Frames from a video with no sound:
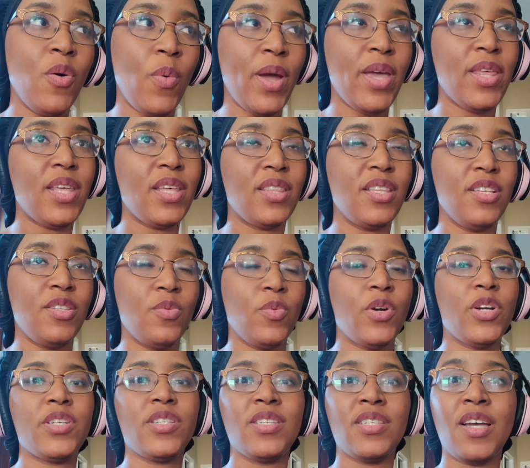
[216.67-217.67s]
the way that this
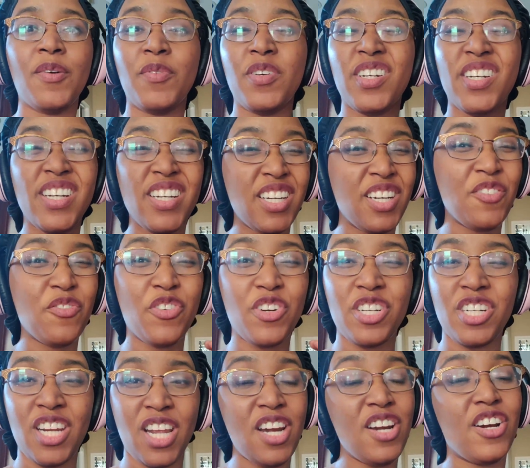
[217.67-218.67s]
works is I will cook for
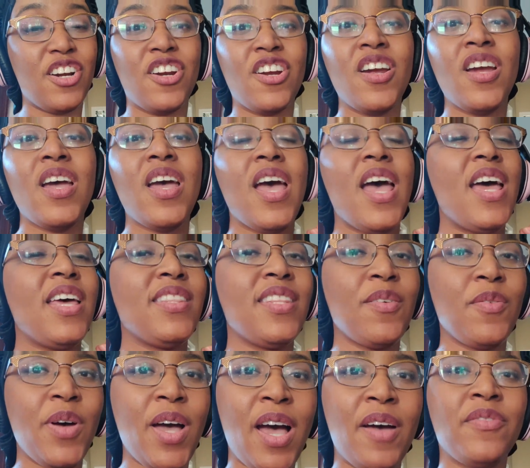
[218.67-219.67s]
dinner
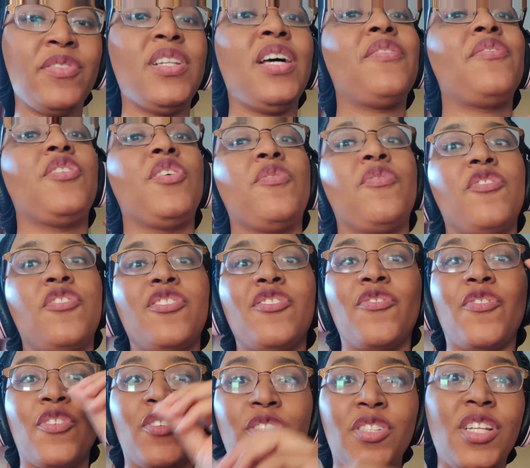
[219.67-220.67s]
and they will have
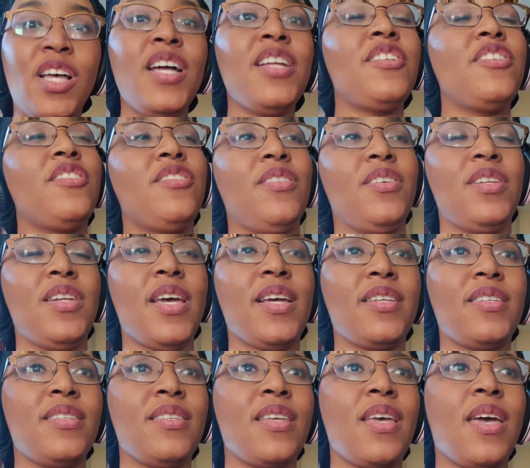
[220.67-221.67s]
leftovers for lunch the
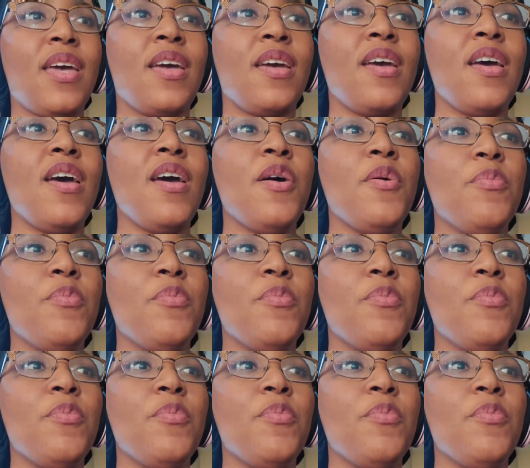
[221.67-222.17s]
next day.